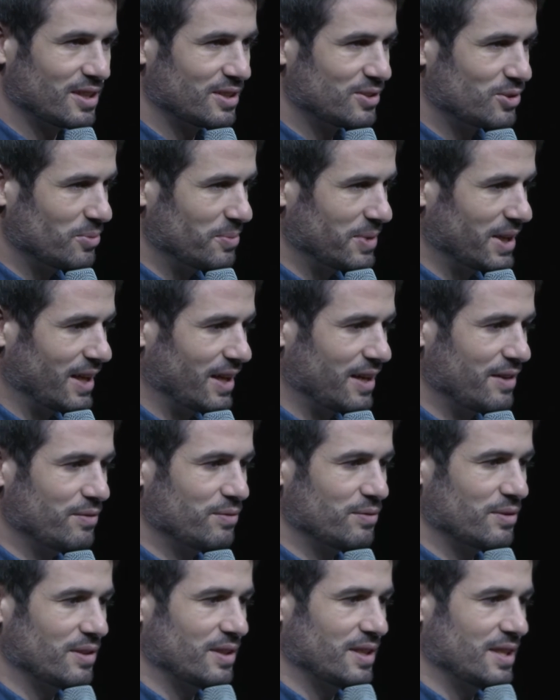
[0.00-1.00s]
that you might have
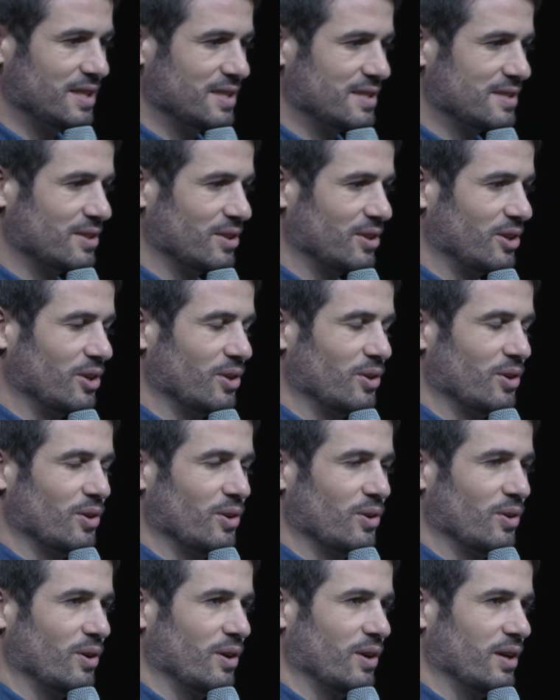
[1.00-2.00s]
is,
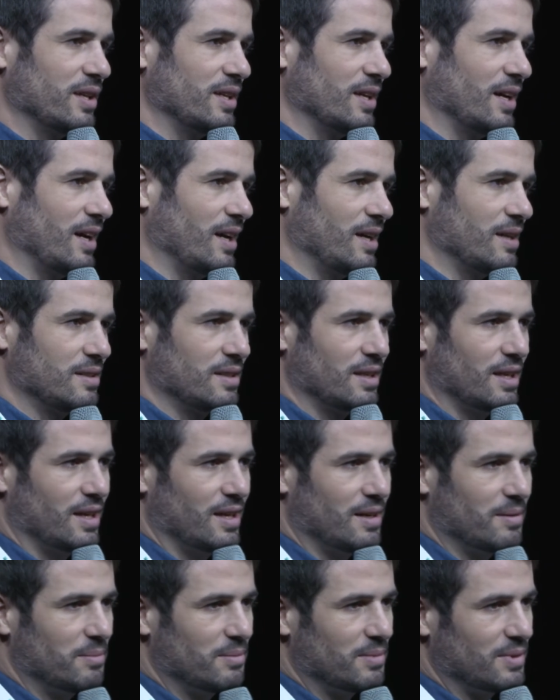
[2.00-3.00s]

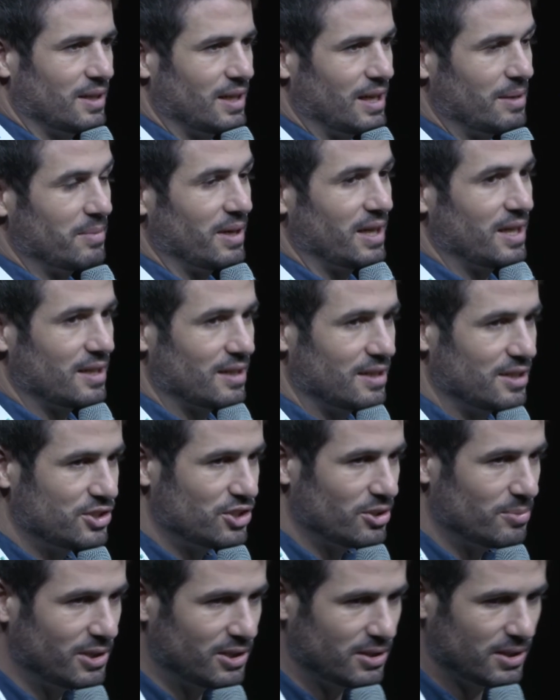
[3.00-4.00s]
am I
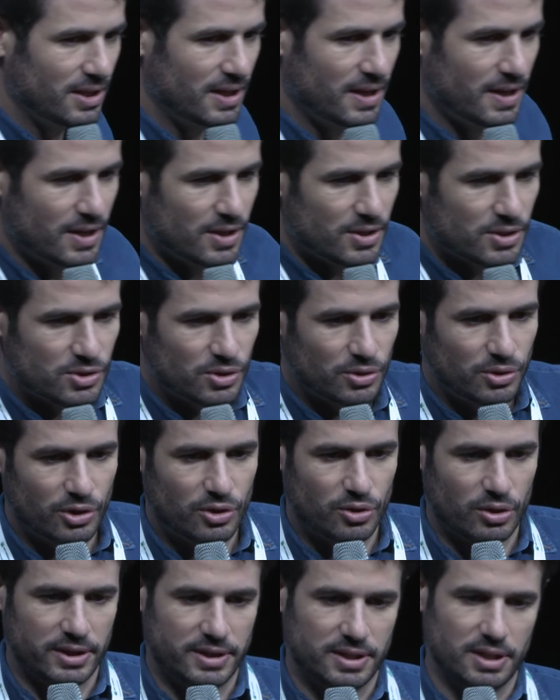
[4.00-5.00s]
eligible? So the
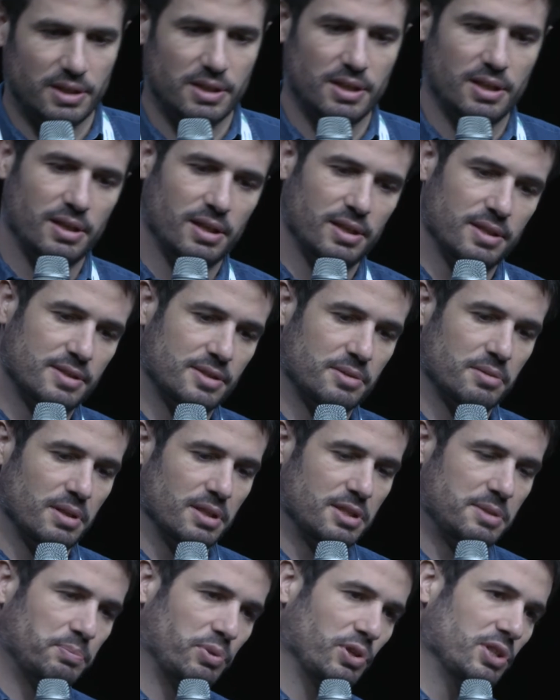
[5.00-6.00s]
criteria,
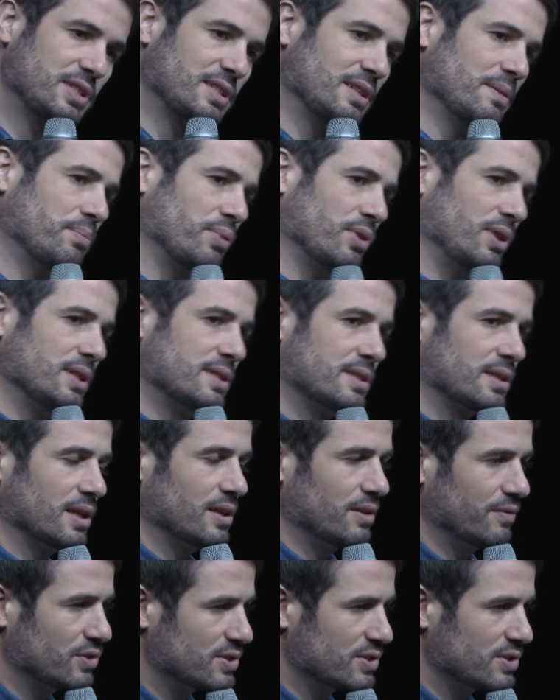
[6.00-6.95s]
it's pretty simple. It's kind of